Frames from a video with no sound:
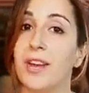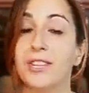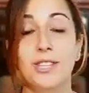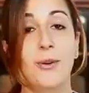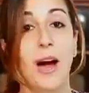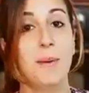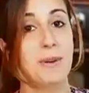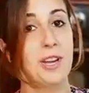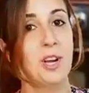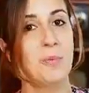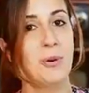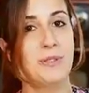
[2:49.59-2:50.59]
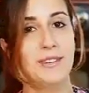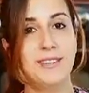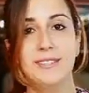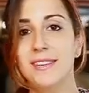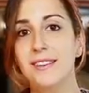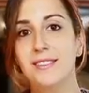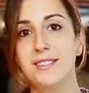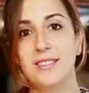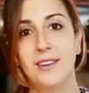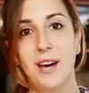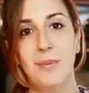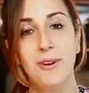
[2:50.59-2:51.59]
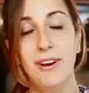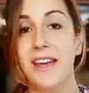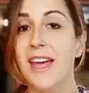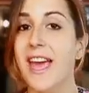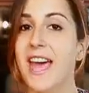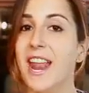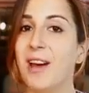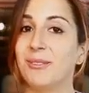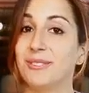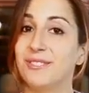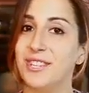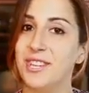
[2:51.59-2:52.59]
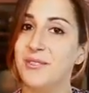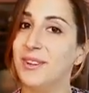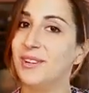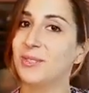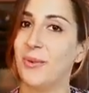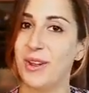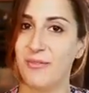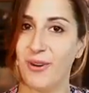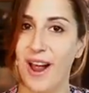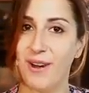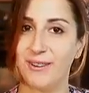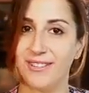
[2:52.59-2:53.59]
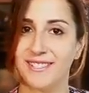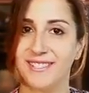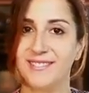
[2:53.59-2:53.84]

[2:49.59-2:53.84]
So I'm going to go put this into the cupboard, and I will see you in 24 hours.